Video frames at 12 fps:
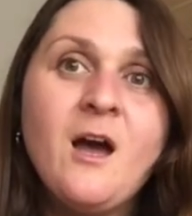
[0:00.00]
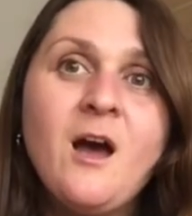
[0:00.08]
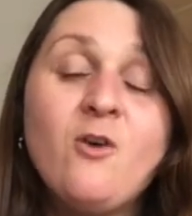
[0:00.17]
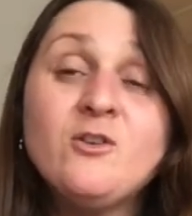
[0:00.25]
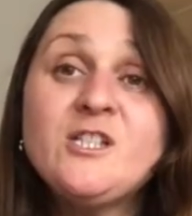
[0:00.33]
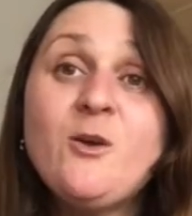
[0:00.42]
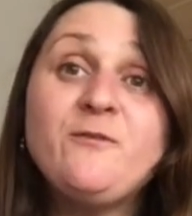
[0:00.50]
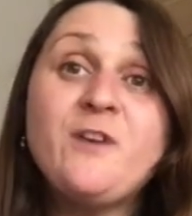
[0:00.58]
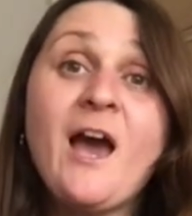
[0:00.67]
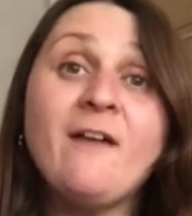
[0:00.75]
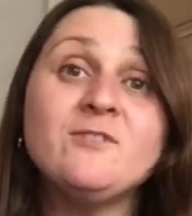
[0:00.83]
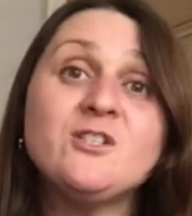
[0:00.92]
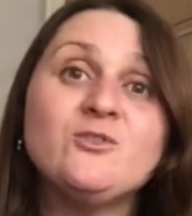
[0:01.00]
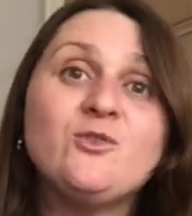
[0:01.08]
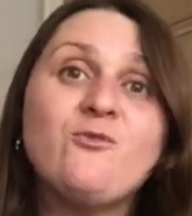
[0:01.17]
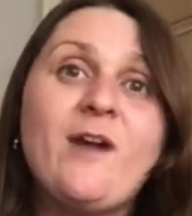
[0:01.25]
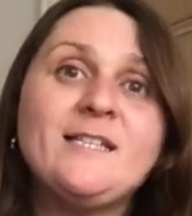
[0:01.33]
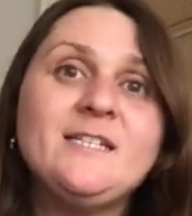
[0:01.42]
Also, if you haven't done
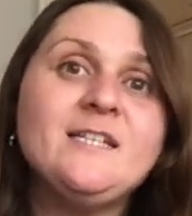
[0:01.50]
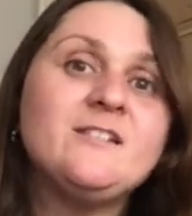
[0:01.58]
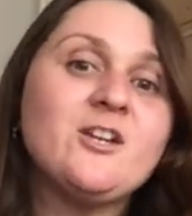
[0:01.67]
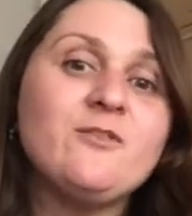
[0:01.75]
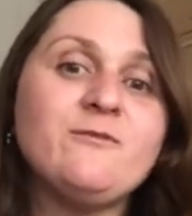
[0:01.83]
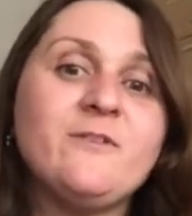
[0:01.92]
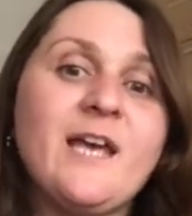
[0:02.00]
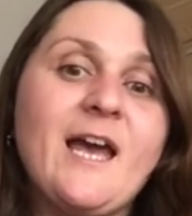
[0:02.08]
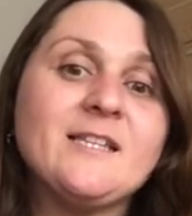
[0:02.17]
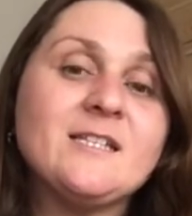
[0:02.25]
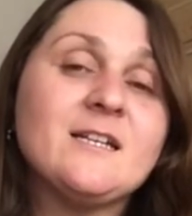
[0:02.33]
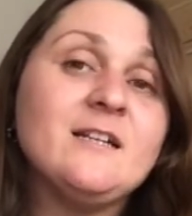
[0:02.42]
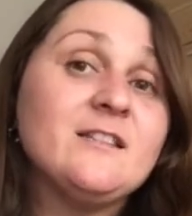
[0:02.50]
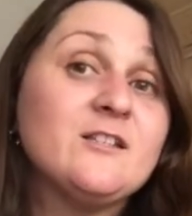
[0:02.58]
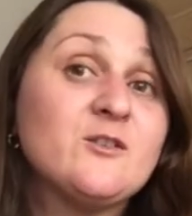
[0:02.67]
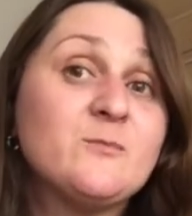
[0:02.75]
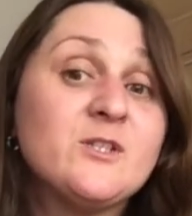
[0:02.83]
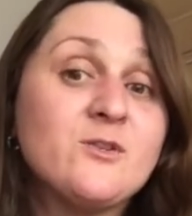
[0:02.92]
already, don't forget to click the
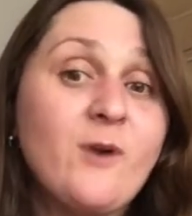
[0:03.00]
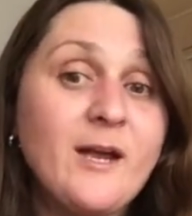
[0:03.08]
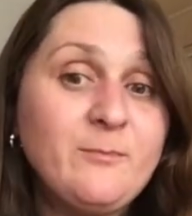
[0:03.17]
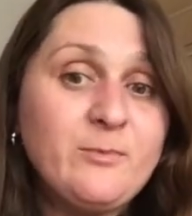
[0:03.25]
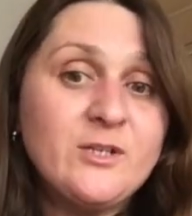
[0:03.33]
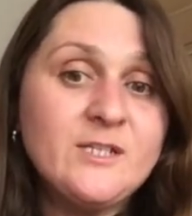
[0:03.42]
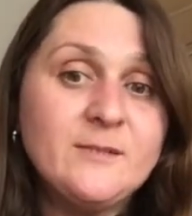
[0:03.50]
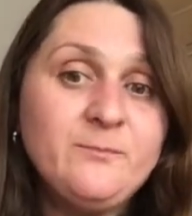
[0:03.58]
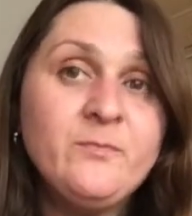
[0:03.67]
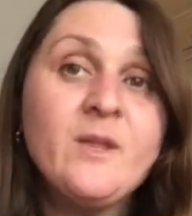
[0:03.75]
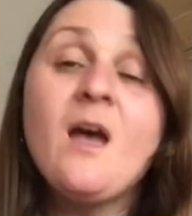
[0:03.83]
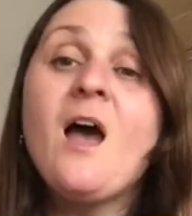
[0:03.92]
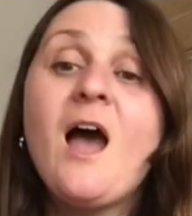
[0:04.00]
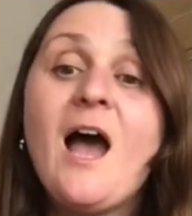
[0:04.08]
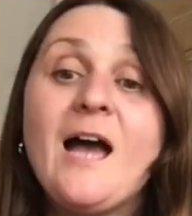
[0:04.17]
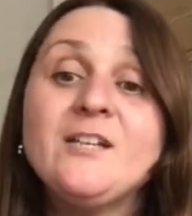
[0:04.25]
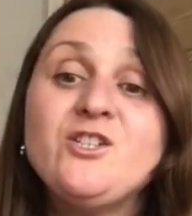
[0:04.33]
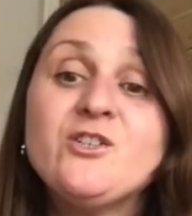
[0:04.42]
subscribe button,
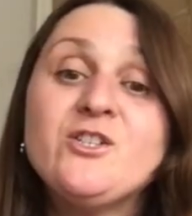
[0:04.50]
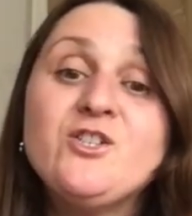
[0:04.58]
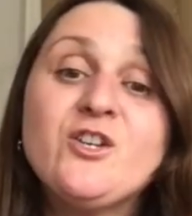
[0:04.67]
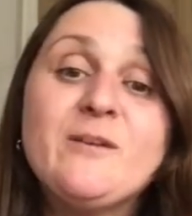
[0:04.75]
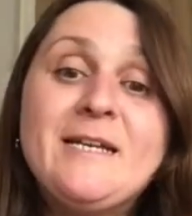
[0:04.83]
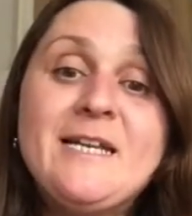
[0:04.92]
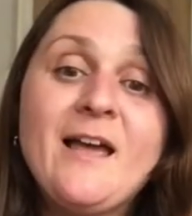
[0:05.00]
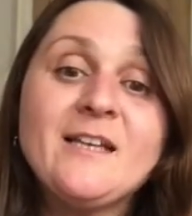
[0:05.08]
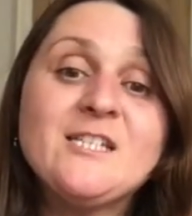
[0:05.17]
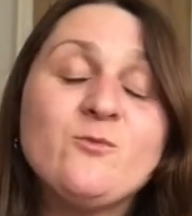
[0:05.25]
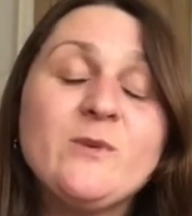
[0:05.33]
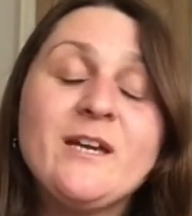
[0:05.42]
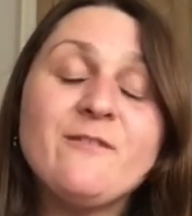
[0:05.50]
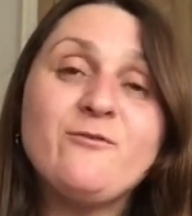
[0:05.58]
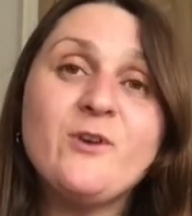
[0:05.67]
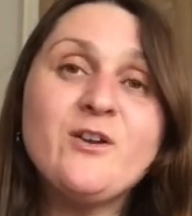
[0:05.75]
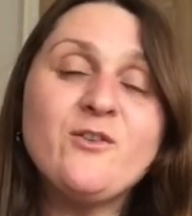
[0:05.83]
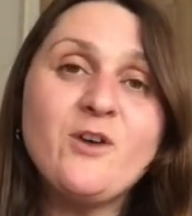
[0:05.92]
and you can join me next week for
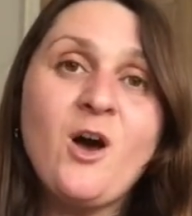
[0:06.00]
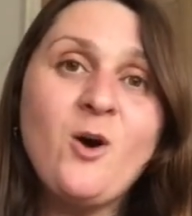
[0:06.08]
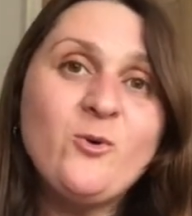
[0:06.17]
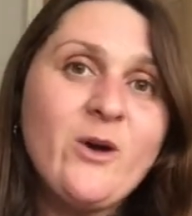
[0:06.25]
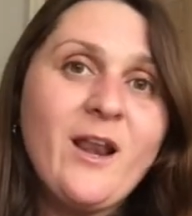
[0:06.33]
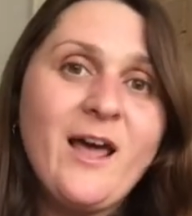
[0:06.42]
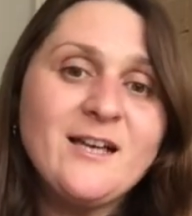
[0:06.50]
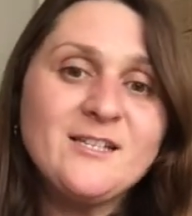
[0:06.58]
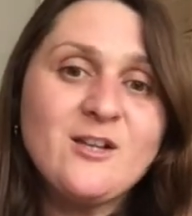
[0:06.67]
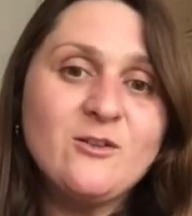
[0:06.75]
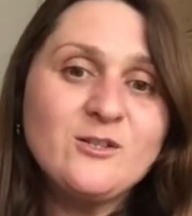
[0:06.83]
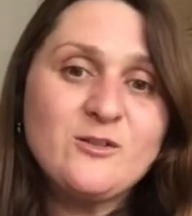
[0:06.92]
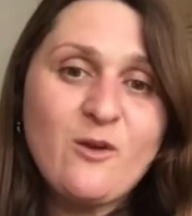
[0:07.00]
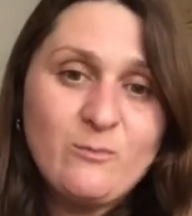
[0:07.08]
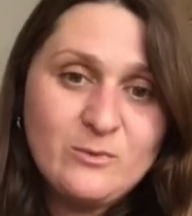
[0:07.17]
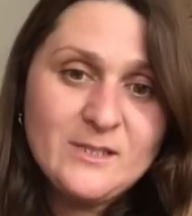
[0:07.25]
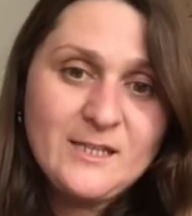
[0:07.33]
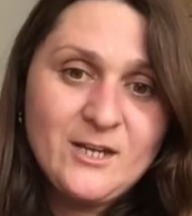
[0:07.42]
another whole class
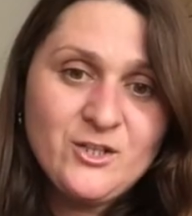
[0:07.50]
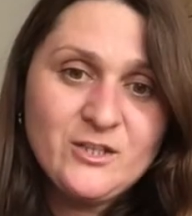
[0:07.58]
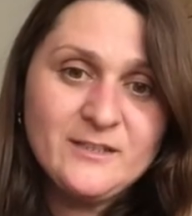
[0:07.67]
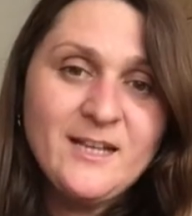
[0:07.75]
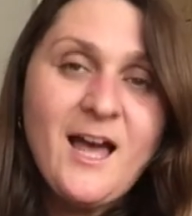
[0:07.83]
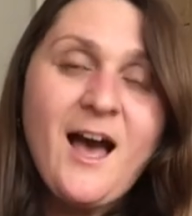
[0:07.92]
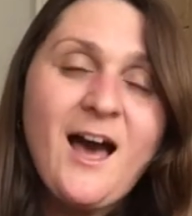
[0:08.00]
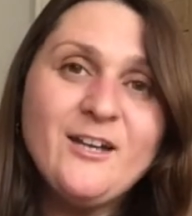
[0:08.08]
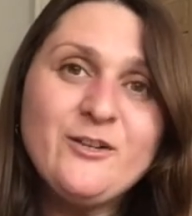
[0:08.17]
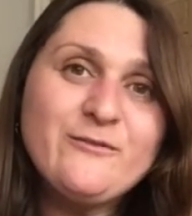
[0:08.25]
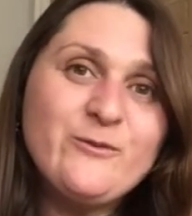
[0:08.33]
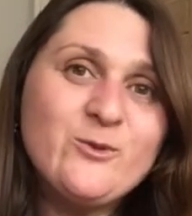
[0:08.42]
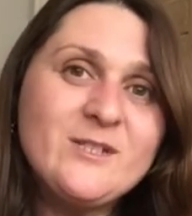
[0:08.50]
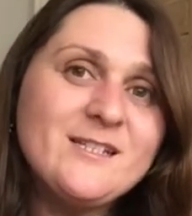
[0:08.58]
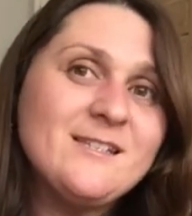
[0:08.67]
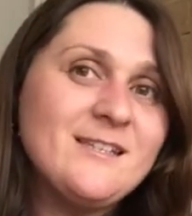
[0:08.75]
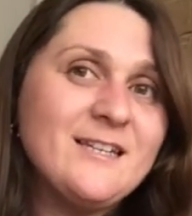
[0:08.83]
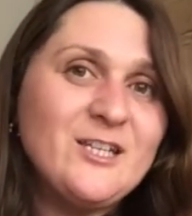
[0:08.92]
ensemble session. I look forward to
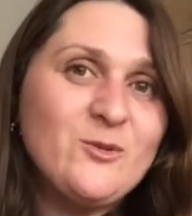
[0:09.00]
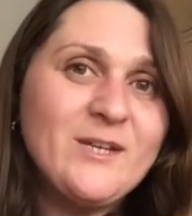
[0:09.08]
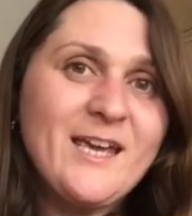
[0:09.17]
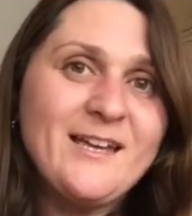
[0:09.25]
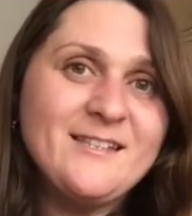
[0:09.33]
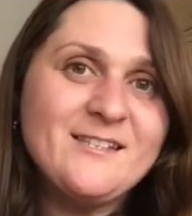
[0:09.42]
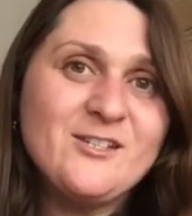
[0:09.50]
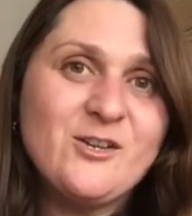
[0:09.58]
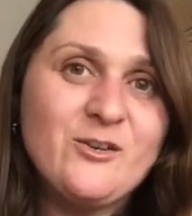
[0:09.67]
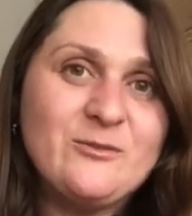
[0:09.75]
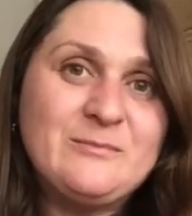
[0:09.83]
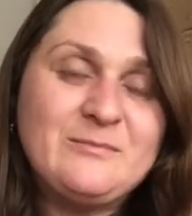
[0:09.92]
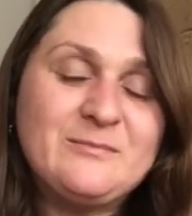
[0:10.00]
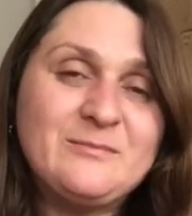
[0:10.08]
seeing you again soon.